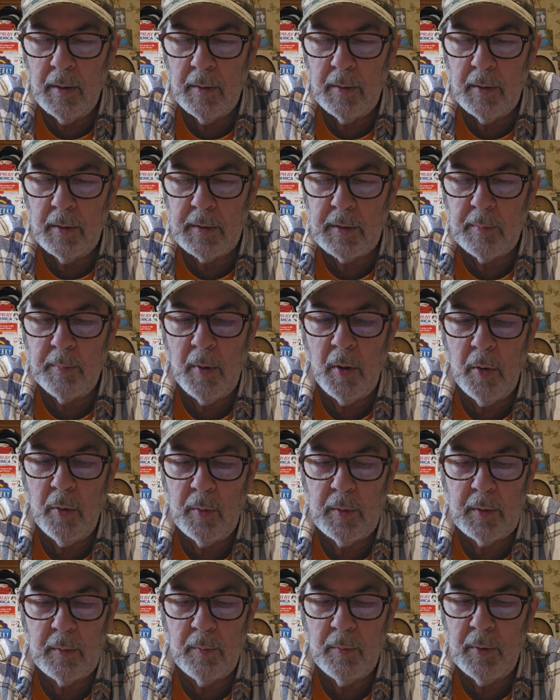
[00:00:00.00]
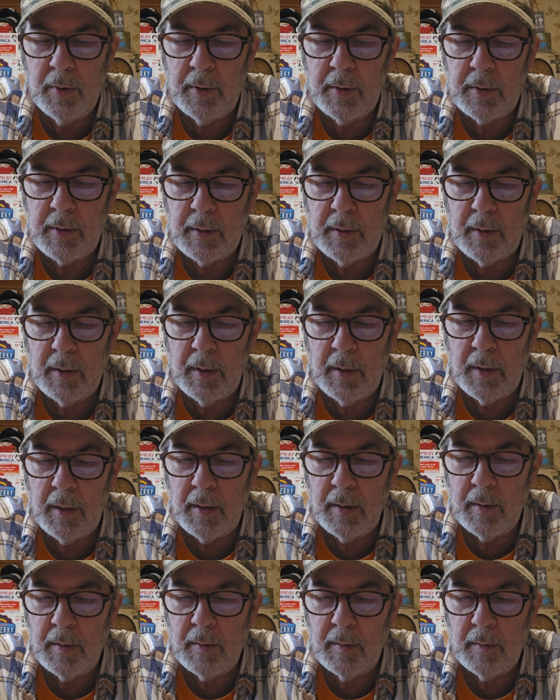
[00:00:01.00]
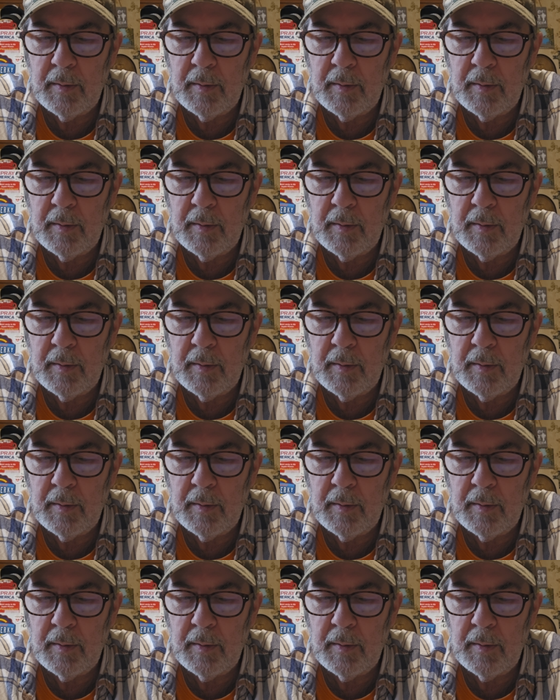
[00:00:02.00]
The smoked was uh,